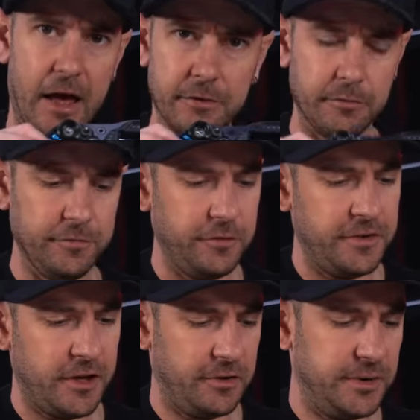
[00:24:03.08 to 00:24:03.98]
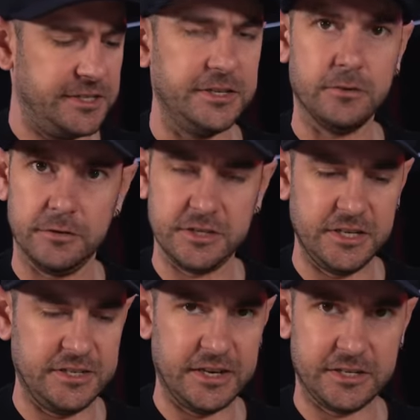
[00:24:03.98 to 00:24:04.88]
out the review video that we did on the
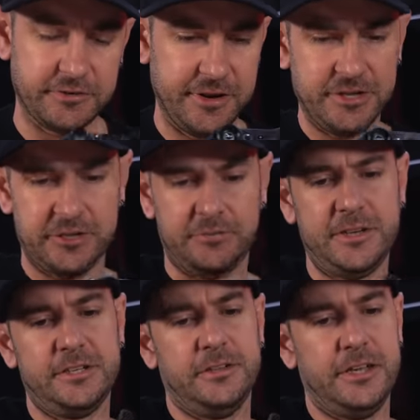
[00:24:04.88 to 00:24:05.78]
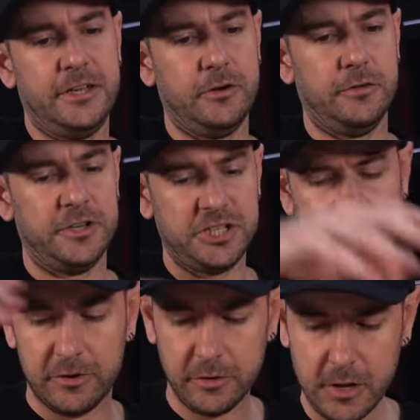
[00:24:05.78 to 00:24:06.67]
CSX3 just recently here on the
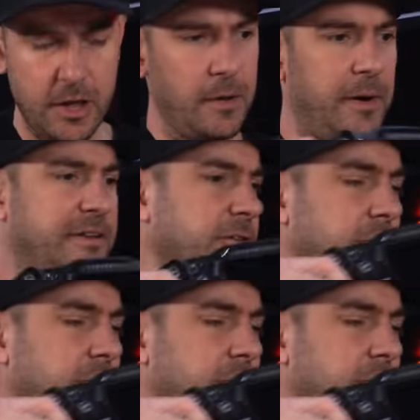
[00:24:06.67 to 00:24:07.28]
channel. But